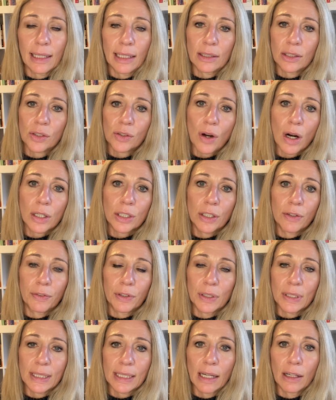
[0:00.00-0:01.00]
that structure for
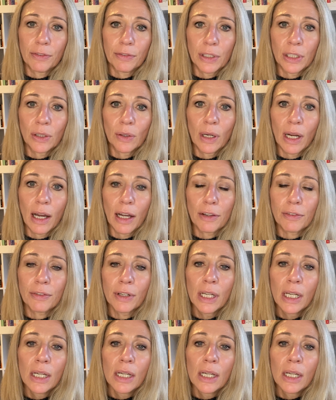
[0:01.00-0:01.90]
yourself in your life